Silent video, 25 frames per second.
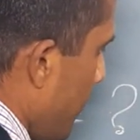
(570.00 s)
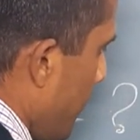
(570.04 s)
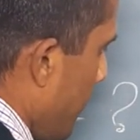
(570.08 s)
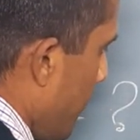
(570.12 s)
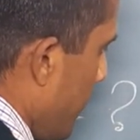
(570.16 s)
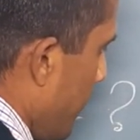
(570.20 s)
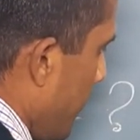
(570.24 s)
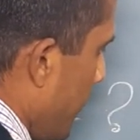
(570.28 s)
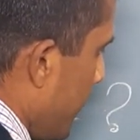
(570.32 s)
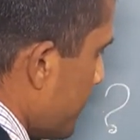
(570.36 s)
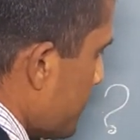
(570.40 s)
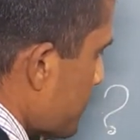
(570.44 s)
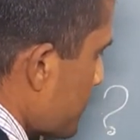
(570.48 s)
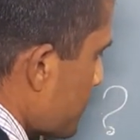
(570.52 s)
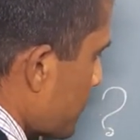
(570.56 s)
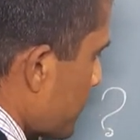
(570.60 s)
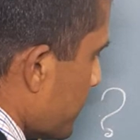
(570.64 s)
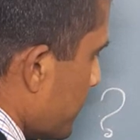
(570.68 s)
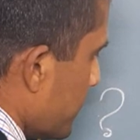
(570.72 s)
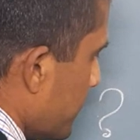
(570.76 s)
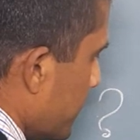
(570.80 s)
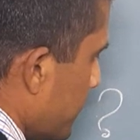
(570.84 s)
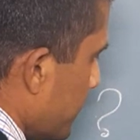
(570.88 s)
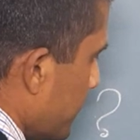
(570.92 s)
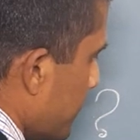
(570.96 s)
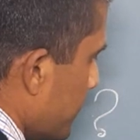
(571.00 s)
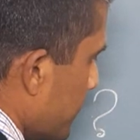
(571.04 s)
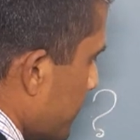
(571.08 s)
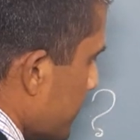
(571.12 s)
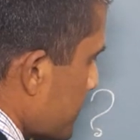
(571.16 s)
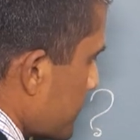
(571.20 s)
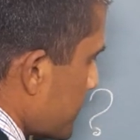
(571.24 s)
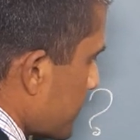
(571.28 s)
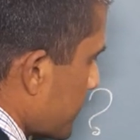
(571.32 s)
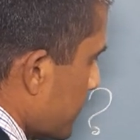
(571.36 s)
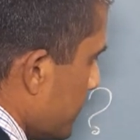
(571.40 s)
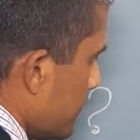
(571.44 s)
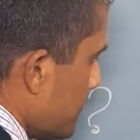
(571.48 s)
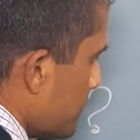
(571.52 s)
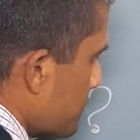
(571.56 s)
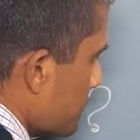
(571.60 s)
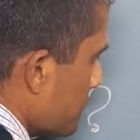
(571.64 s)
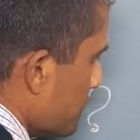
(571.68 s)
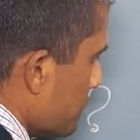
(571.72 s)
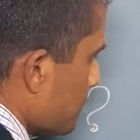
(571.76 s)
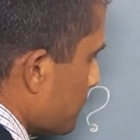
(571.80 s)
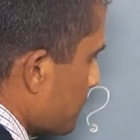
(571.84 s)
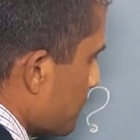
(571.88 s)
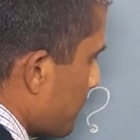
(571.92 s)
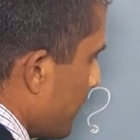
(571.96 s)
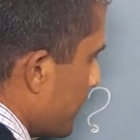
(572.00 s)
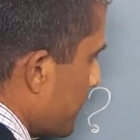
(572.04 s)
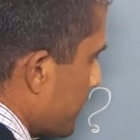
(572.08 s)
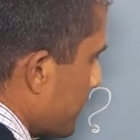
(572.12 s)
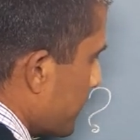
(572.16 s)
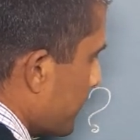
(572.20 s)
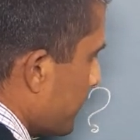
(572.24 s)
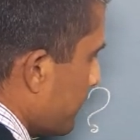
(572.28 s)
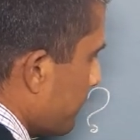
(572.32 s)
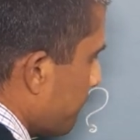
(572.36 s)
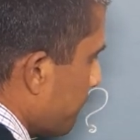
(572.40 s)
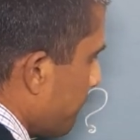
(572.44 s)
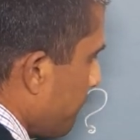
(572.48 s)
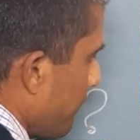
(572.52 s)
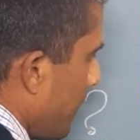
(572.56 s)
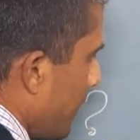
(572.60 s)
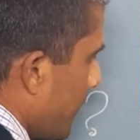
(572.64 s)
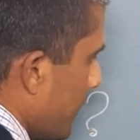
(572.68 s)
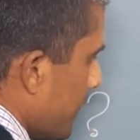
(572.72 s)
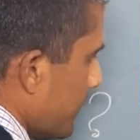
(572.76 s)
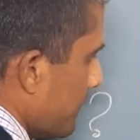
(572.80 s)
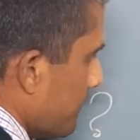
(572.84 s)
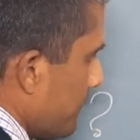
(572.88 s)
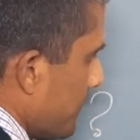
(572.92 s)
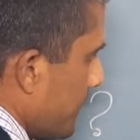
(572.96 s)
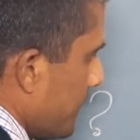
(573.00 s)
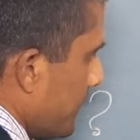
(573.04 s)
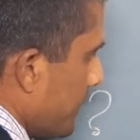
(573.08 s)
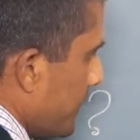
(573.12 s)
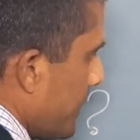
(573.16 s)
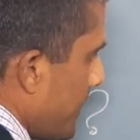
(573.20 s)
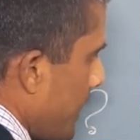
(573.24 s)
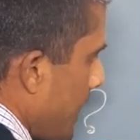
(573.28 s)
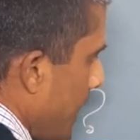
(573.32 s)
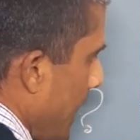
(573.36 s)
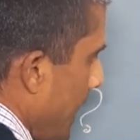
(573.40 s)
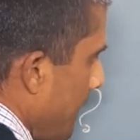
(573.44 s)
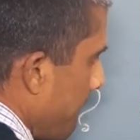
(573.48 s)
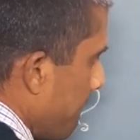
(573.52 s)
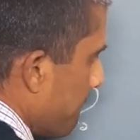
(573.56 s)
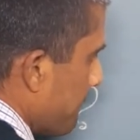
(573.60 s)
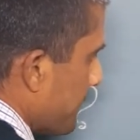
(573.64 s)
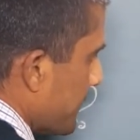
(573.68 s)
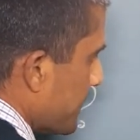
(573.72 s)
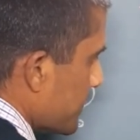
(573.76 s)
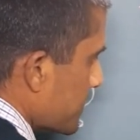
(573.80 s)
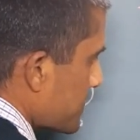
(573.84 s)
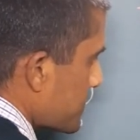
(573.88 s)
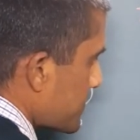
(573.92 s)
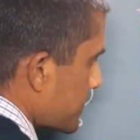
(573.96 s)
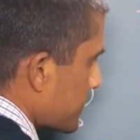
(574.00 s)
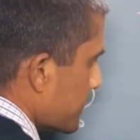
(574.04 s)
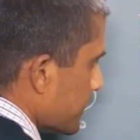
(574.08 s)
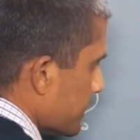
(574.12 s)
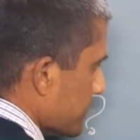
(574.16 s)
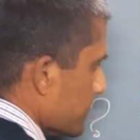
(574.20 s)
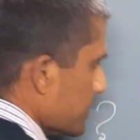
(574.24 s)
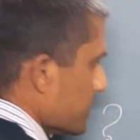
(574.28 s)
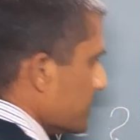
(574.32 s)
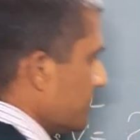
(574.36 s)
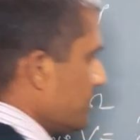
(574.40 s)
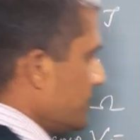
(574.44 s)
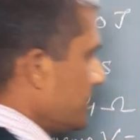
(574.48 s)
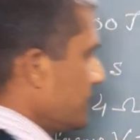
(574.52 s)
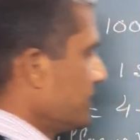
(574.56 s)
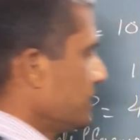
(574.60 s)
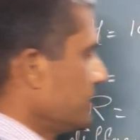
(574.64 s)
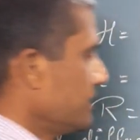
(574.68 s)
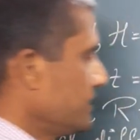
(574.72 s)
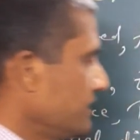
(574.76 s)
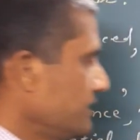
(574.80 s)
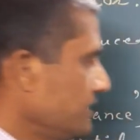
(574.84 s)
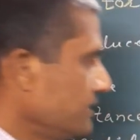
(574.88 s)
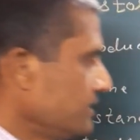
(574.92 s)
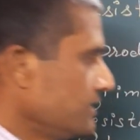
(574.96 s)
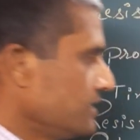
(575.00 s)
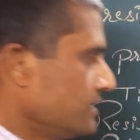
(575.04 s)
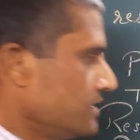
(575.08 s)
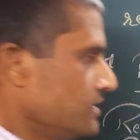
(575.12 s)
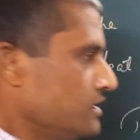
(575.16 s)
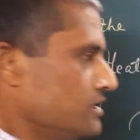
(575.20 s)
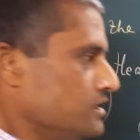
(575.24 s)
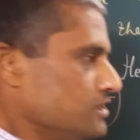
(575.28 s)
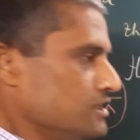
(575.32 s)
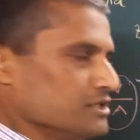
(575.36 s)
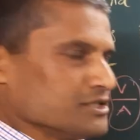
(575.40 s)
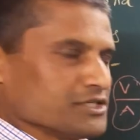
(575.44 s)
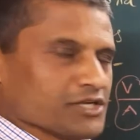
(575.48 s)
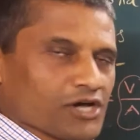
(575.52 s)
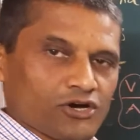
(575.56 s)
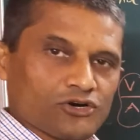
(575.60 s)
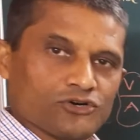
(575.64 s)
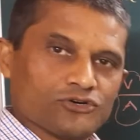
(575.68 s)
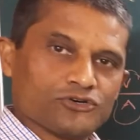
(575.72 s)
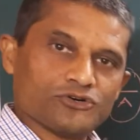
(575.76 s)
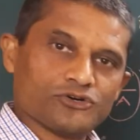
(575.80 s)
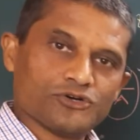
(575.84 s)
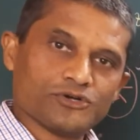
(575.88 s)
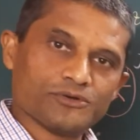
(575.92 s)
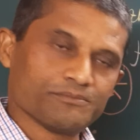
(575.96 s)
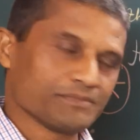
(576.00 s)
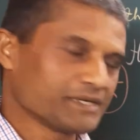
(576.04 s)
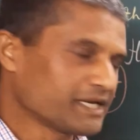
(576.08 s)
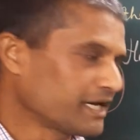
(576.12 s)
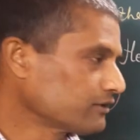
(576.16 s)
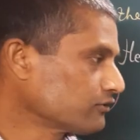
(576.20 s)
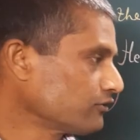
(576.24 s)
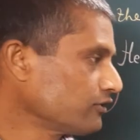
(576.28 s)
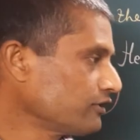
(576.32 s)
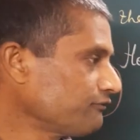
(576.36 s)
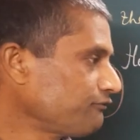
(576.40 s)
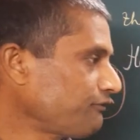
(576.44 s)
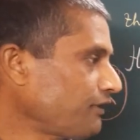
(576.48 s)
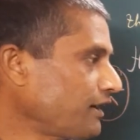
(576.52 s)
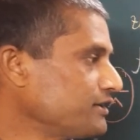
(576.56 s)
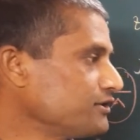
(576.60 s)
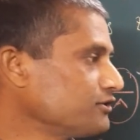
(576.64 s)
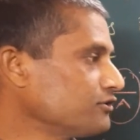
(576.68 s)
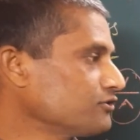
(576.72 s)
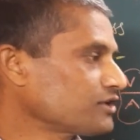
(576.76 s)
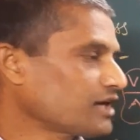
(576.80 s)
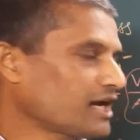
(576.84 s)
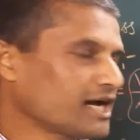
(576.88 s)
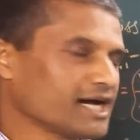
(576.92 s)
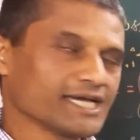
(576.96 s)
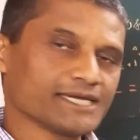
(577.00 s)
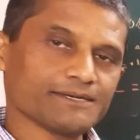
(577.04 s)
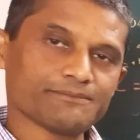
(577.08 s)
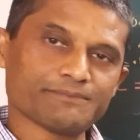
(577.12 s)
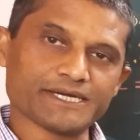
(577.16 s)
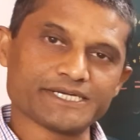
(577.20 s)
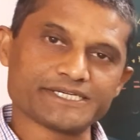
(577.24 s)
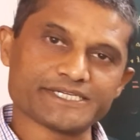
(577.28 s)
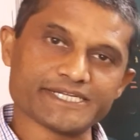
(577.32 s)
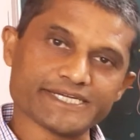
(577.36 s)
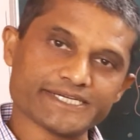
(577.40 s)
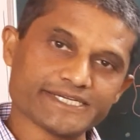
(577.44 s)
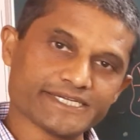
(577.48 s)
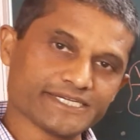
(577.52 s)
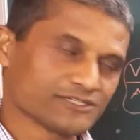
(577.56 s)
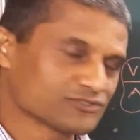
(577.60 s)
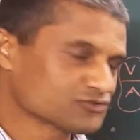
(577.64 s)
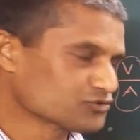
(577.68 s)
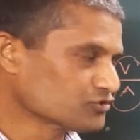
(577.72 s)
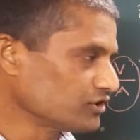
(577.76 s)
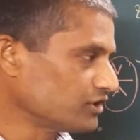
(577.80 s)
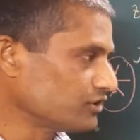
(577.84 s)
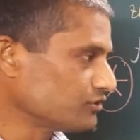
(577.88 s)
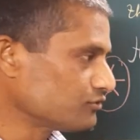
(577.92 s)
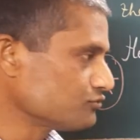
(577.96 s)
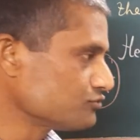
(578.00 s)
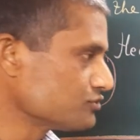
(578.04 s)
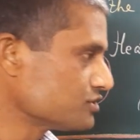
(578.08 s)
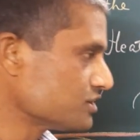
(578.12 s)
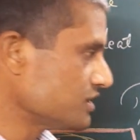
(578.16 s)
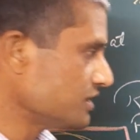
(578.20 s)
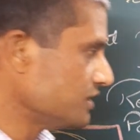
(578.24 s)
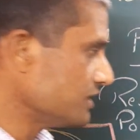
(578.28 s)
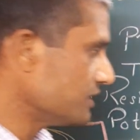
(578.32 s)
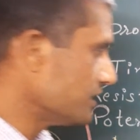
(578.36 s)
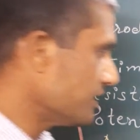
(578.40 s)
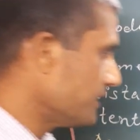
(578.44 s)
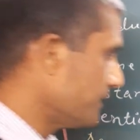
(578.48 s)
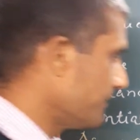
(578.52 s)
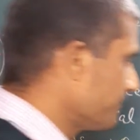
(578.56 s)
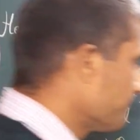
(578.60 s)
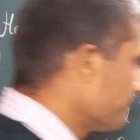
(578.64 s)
I square is equal to 25 ampere square. Now we are going to find out I by taking square root here.